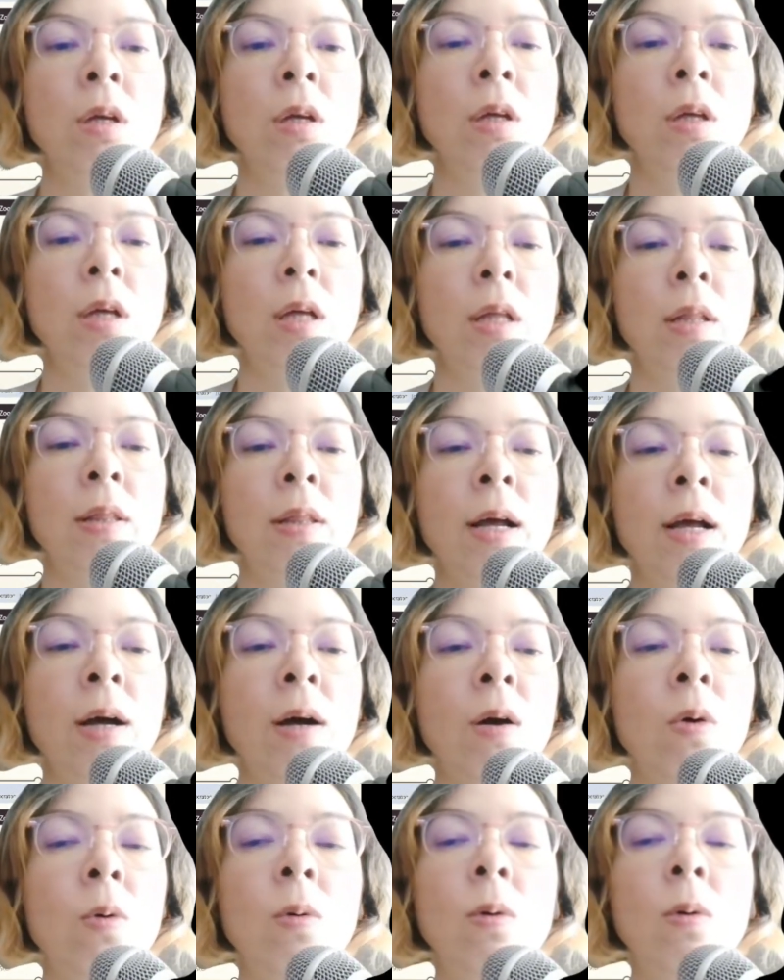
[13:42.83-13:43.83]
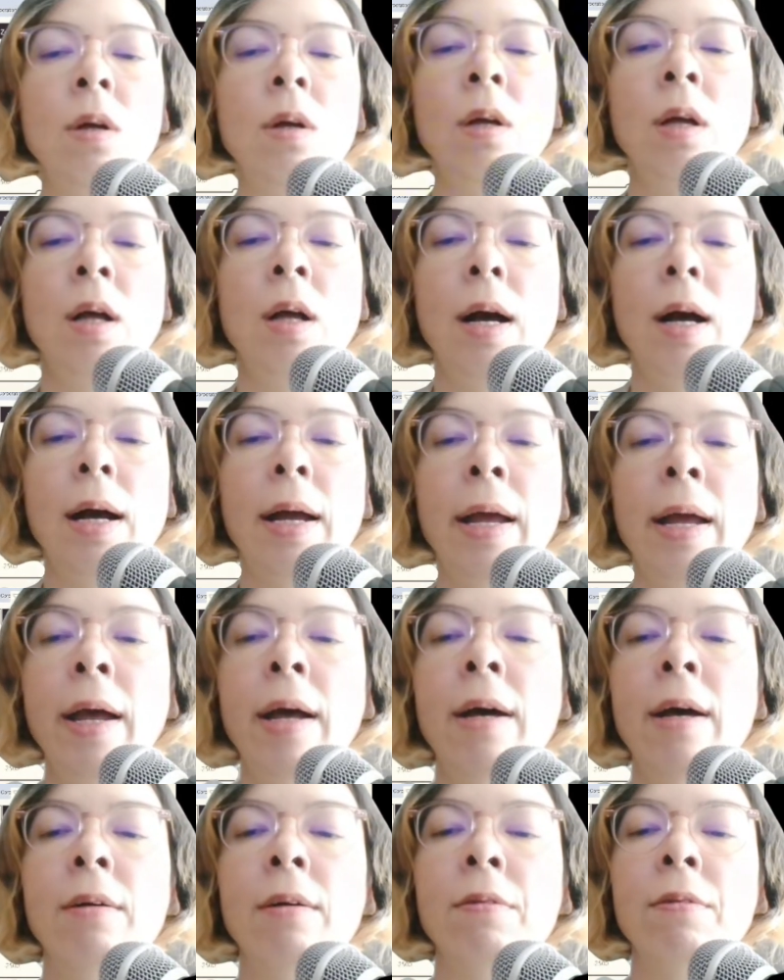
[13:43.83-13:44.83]
And now I
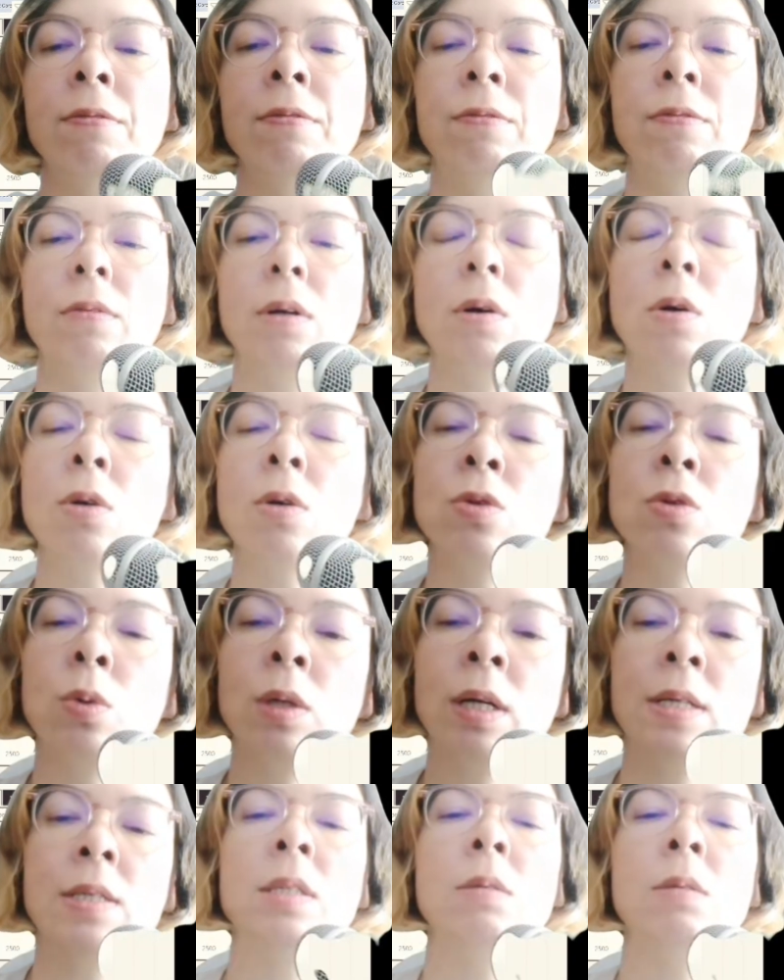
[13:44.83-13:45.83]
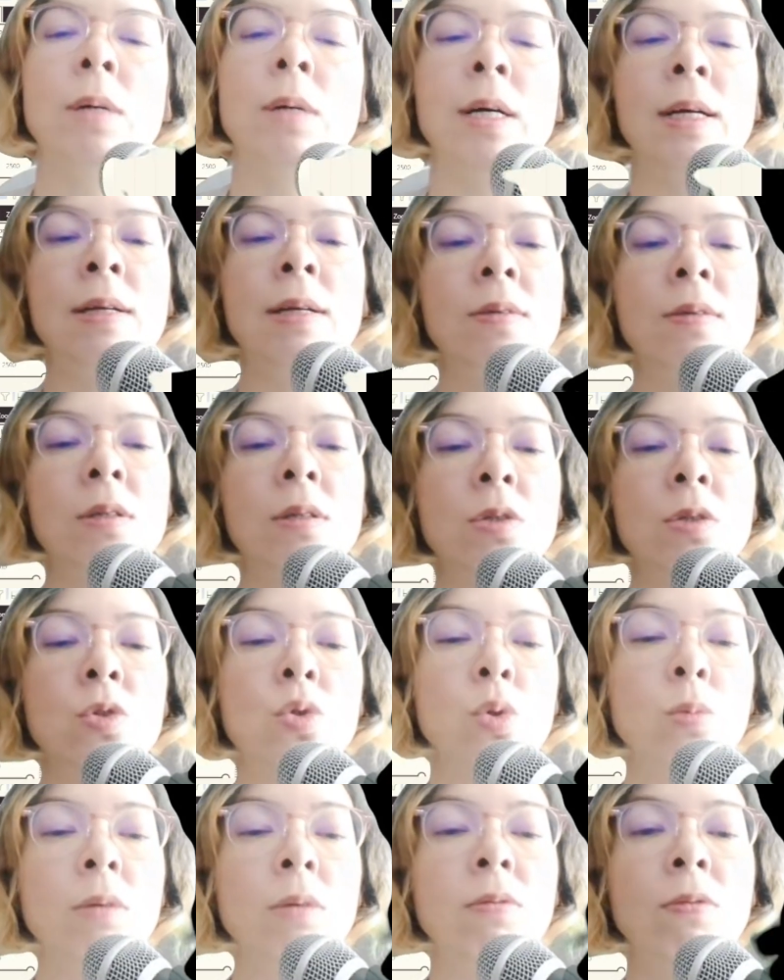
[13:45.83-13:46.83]
have also customized a
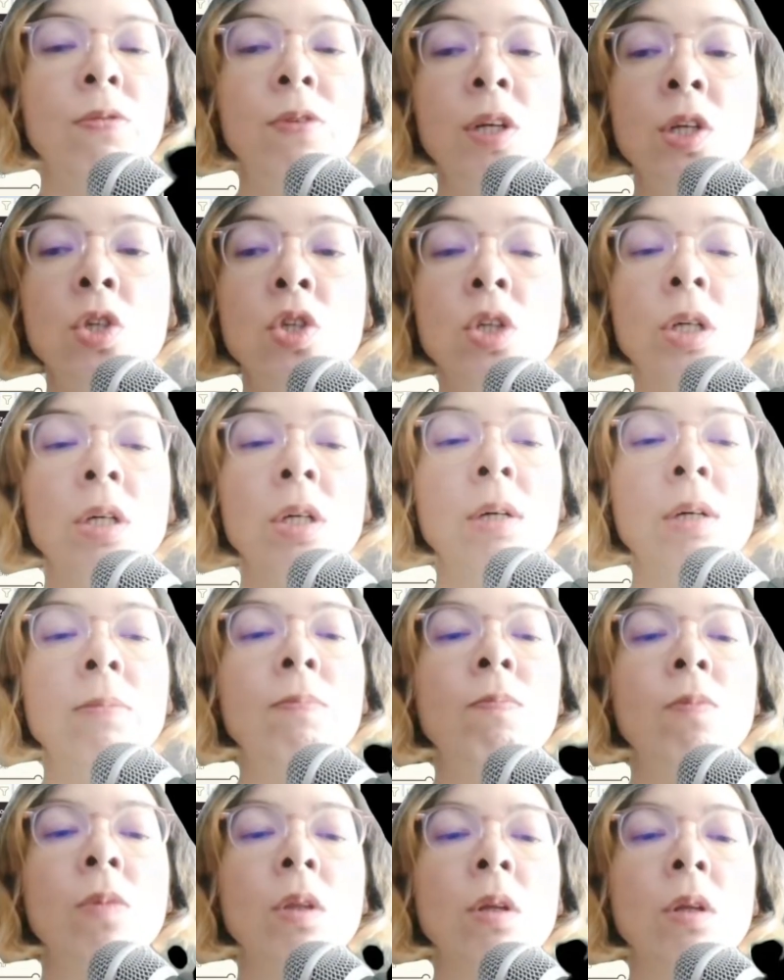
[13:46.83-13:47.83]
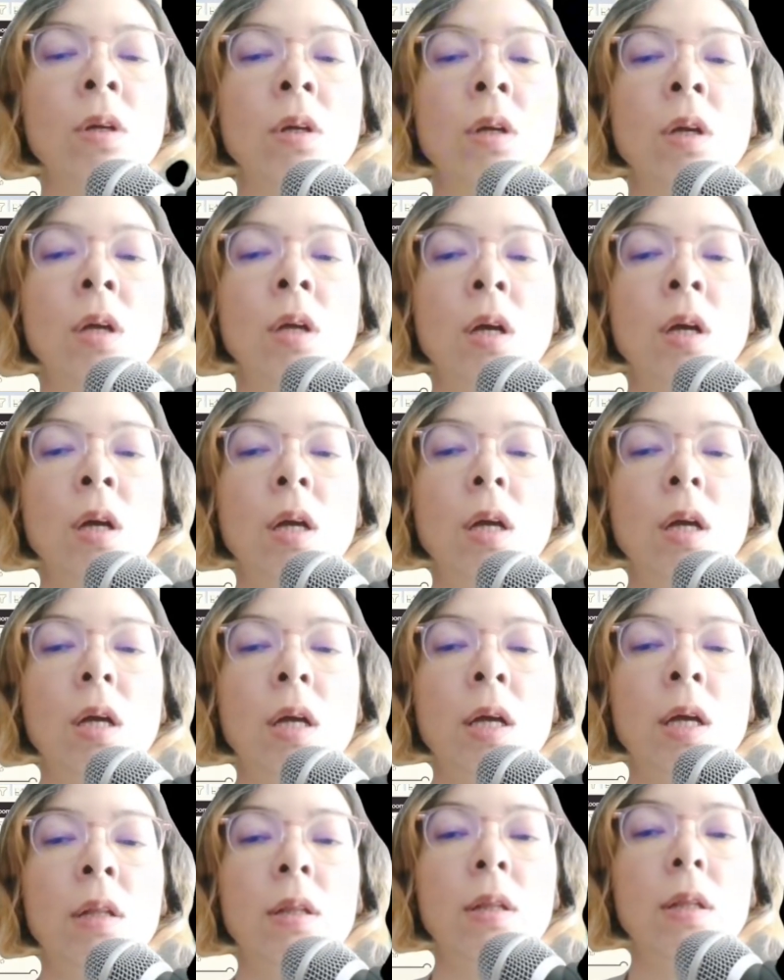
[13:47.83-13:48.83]
zoom in feature.
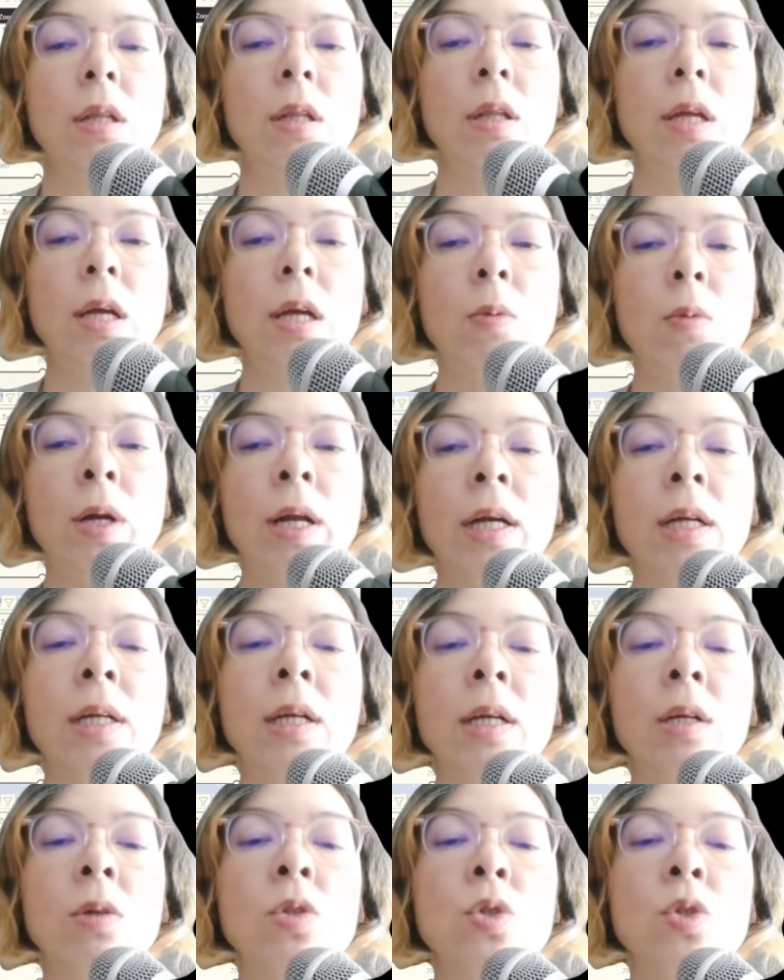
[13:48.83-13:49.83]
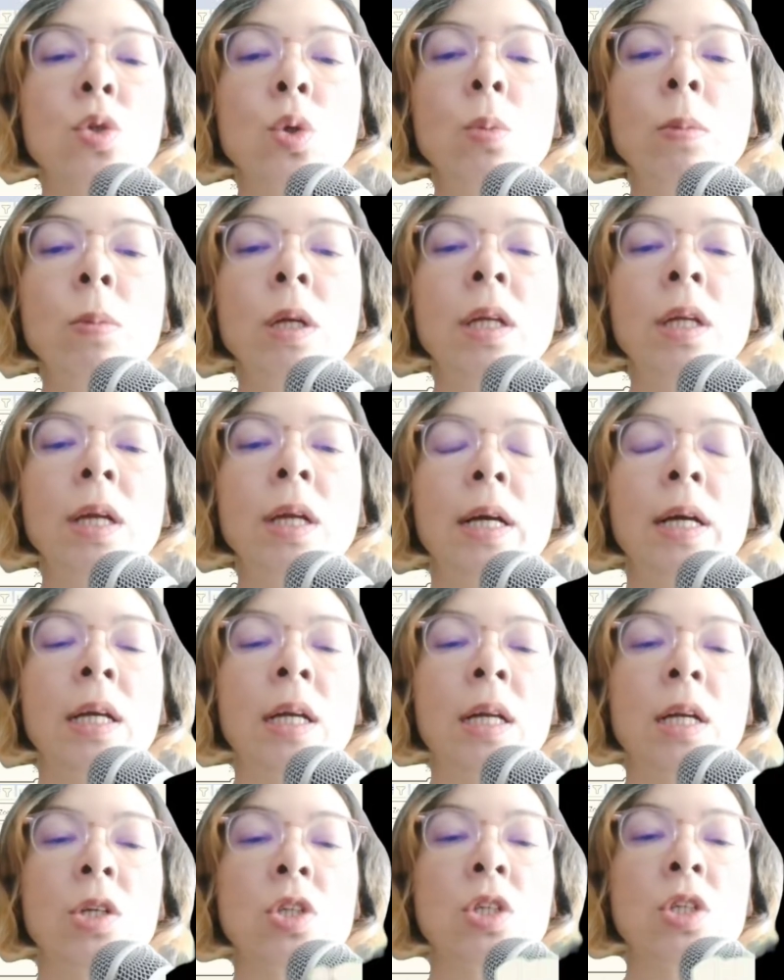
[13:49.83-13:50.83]
And when I click on zoom in, I
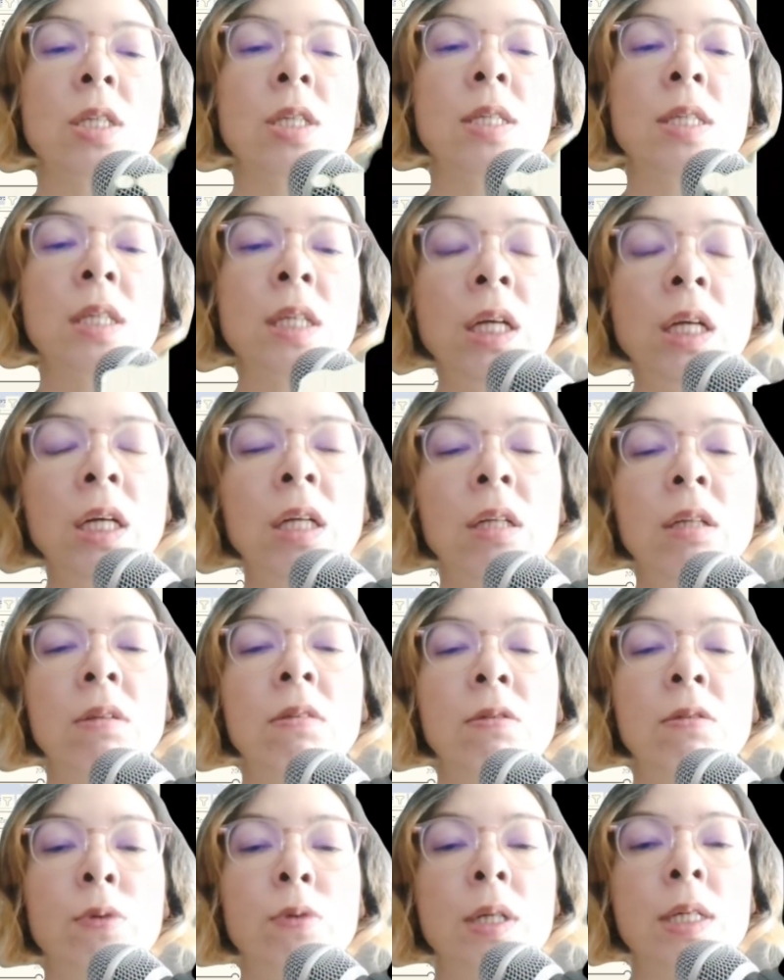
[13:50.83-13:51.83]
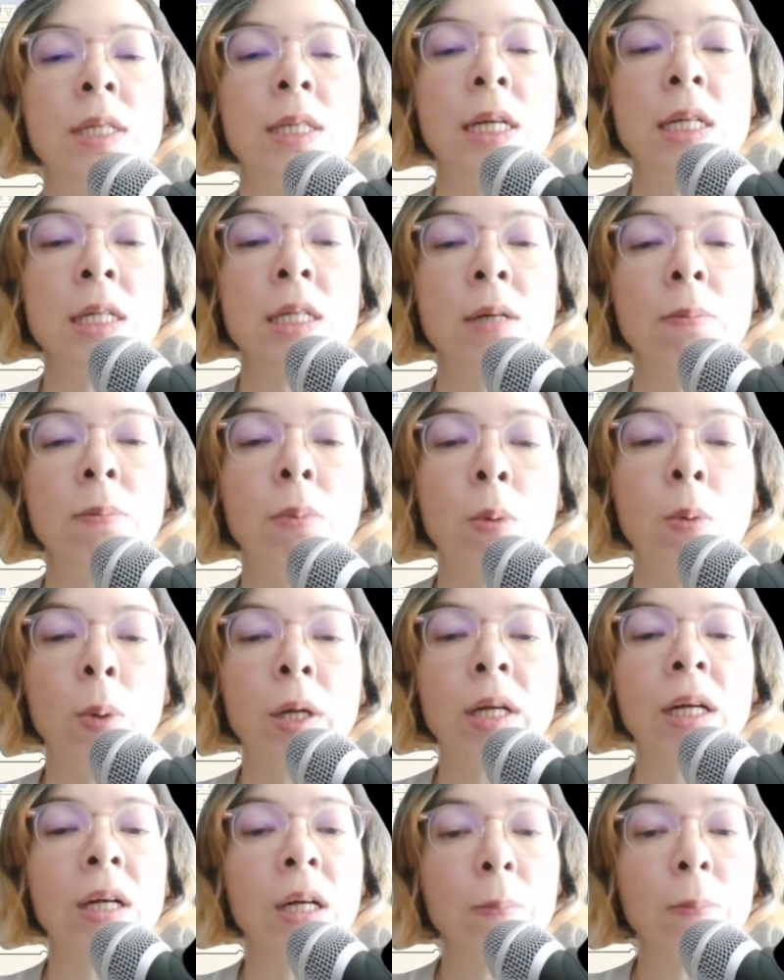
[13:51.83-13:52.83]
can actually see the different data
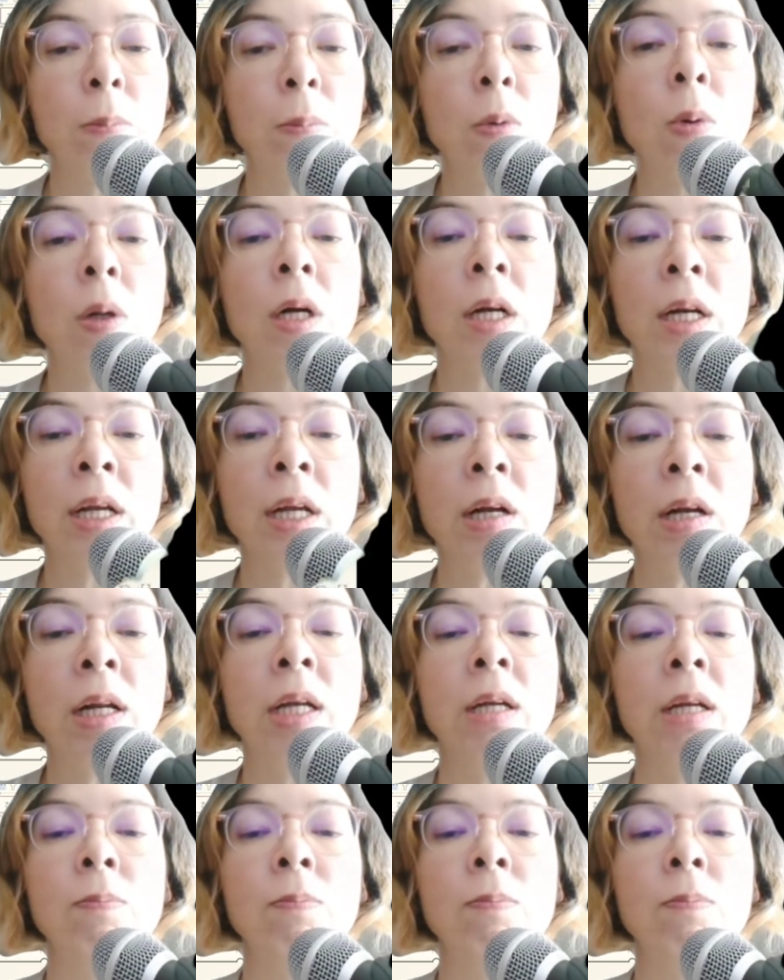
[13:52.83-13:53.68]
point more clearly.